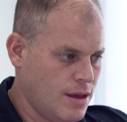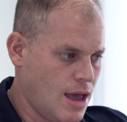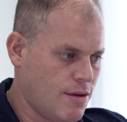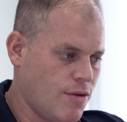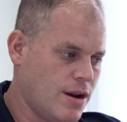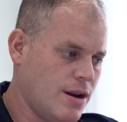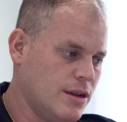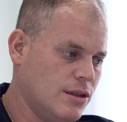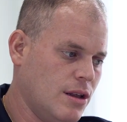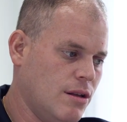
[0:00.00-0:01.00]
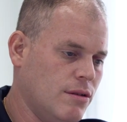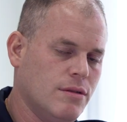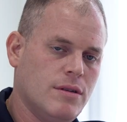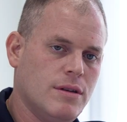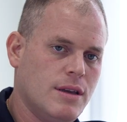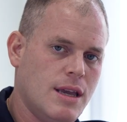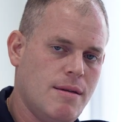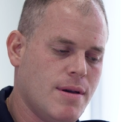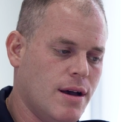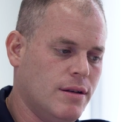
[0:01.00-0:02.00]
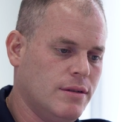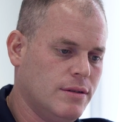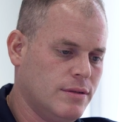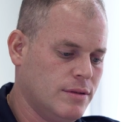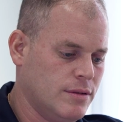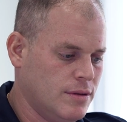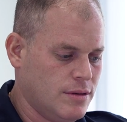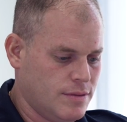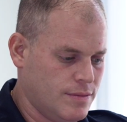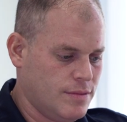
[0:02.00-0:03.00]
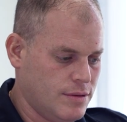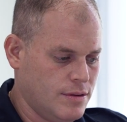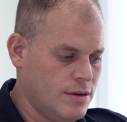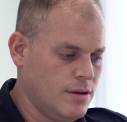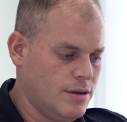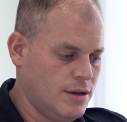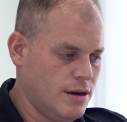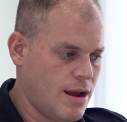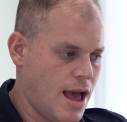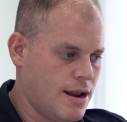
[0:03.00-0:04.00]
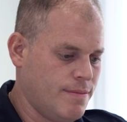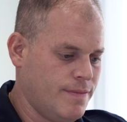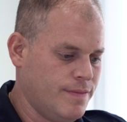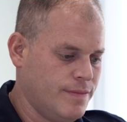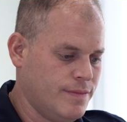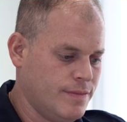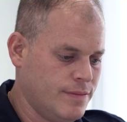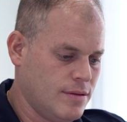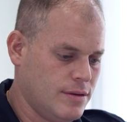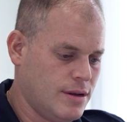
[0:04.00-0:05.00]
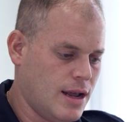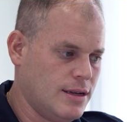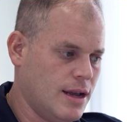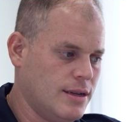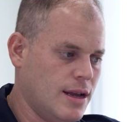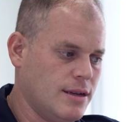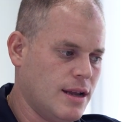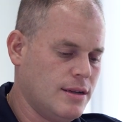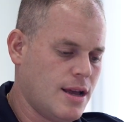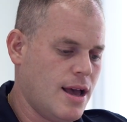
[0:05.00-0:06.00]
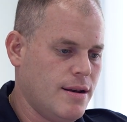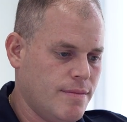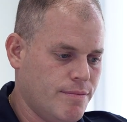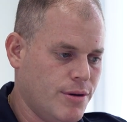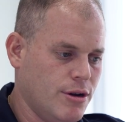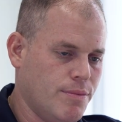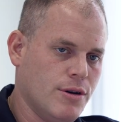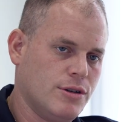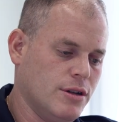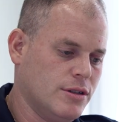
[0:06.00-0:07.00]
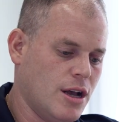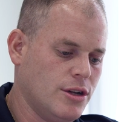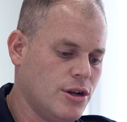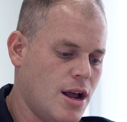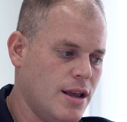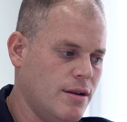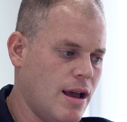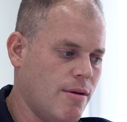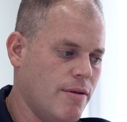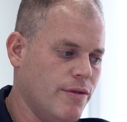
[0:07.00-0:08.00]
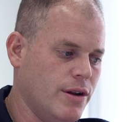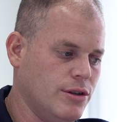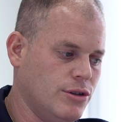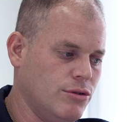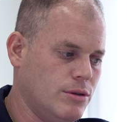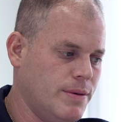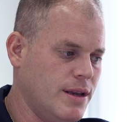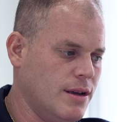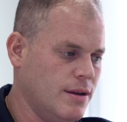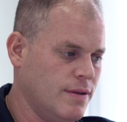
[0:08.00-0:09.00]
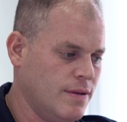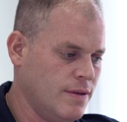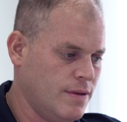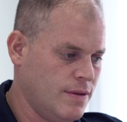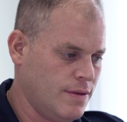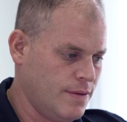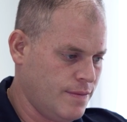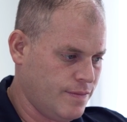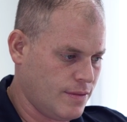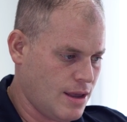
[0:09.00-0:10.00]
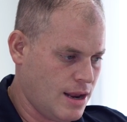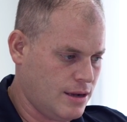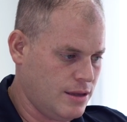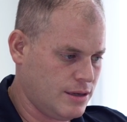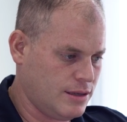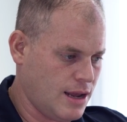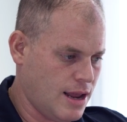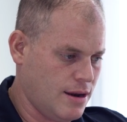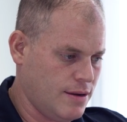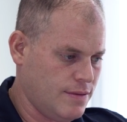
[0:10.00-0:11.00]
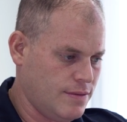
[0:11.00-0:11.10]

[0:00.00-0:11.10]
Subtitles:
and write a nice little email. Dear Adam, Put your personal touch on it, however it is you speak, and click send.